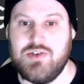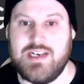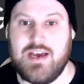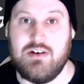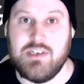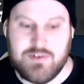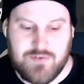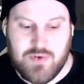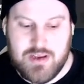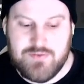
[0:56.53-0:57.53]
Now there is a
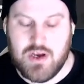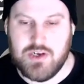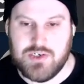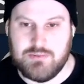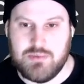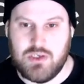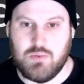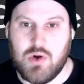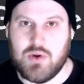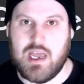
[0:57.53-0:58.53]
free version, but you
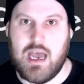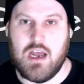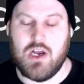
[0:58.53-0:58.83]
won't get